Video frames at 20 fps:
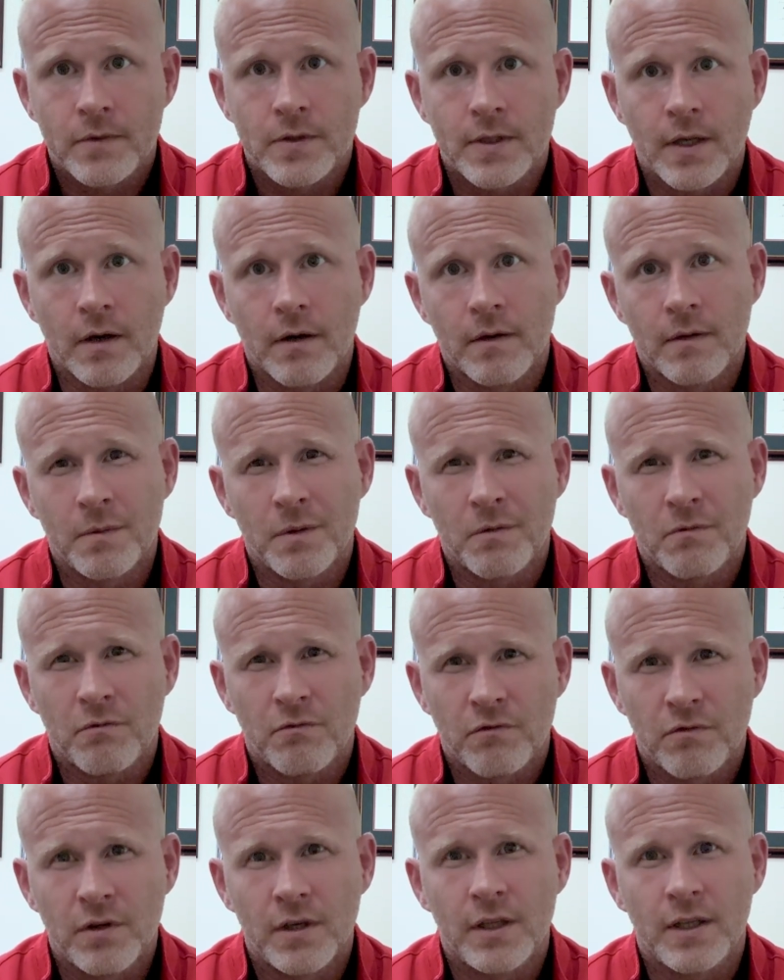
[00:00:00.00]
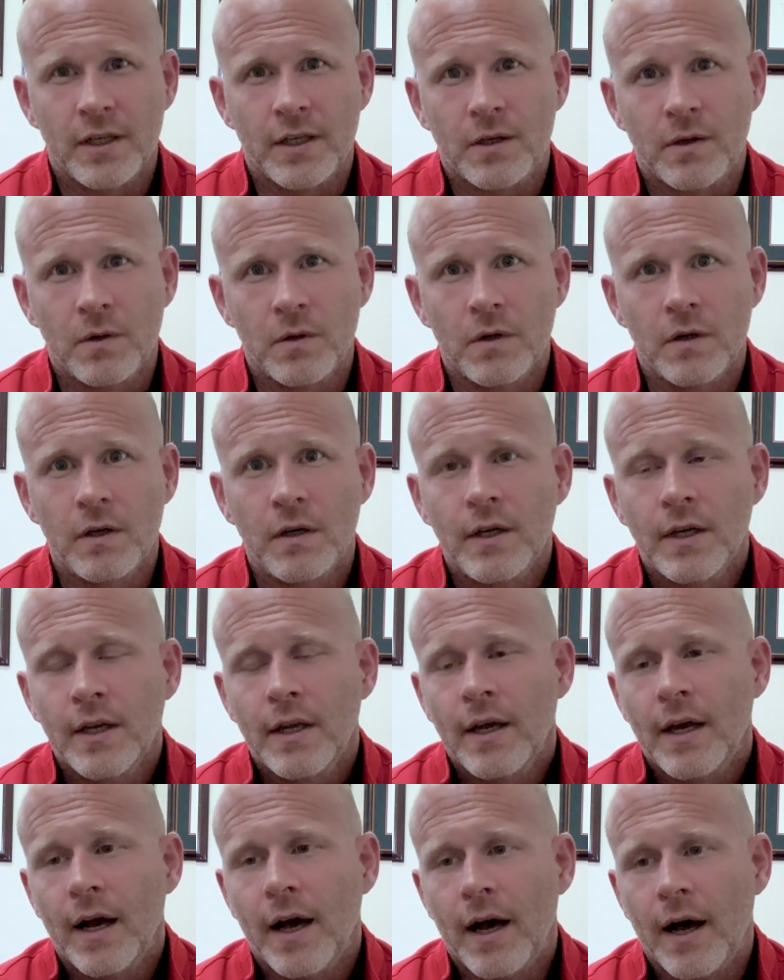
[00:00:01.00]
So it'd be really cool.
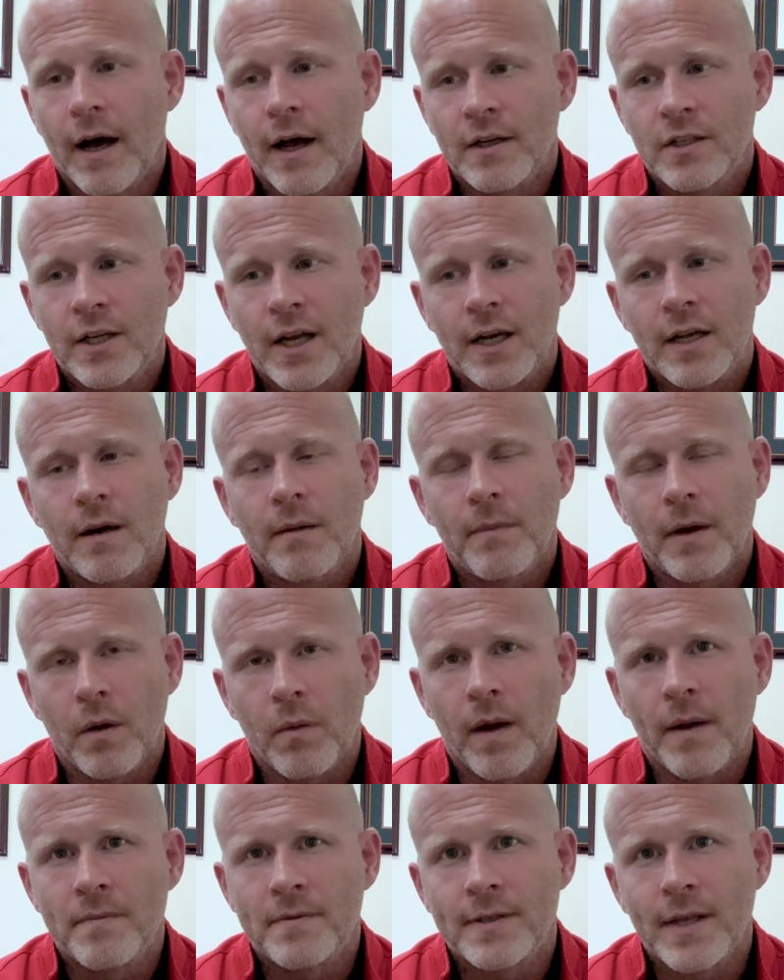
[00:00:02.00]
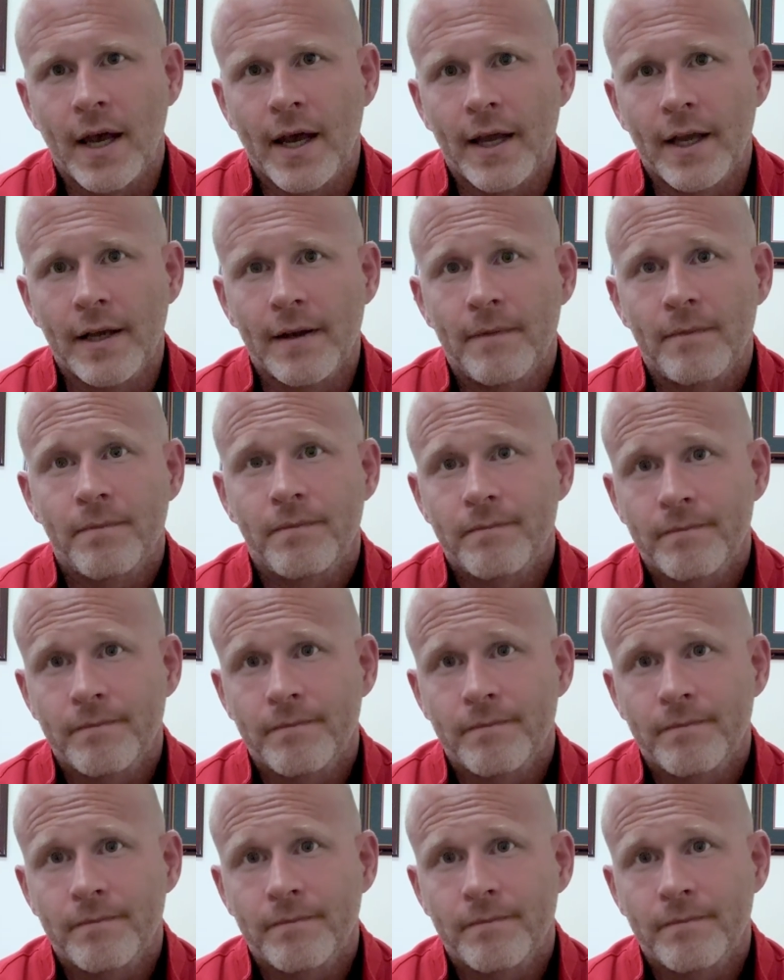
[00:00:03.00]
Check out my website,